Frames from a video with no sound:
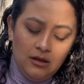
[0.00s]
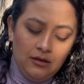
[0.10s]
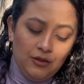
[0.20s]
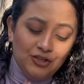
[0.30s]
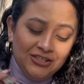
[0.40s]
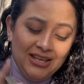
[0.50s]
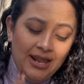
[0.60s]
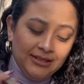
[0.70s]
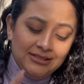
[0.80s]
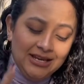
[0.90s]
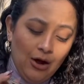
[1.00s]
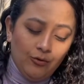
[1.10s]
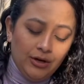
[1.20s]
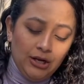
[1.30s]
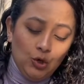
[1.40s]
There's a lot of doubt
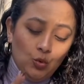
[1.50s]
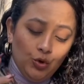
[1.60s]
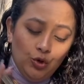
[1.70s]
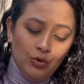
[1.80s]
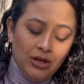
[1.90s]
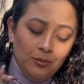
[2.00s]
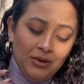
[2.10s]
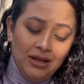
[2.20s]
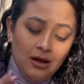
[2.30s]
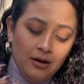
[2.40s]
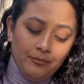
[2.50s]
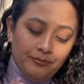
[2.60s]
in who you can become.